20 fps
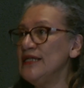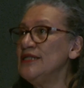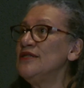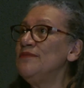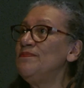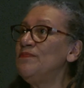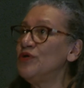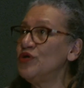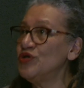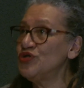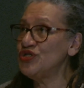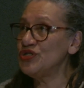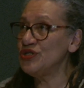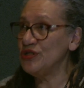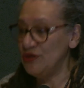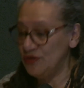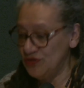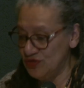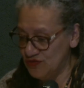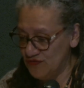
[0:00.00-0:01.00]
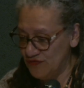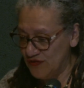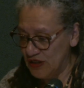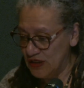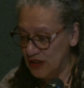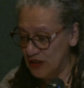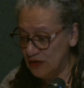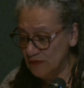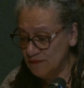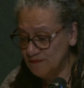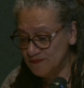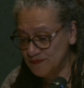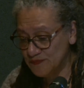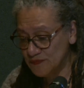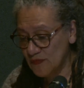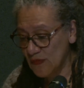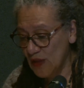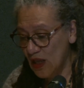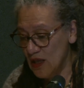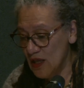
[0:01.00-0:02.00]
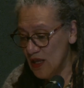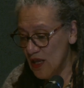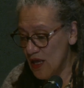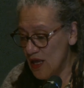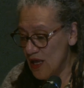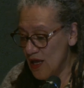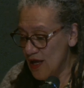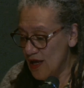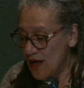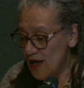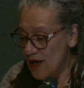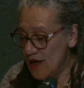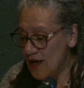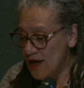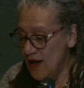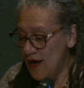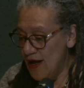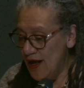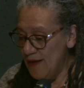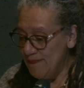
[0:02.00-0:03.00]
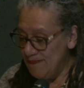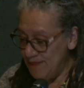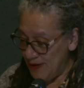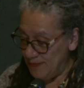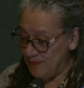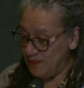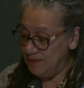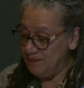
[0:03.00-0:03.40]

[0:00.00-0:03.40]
in the personal sphere, and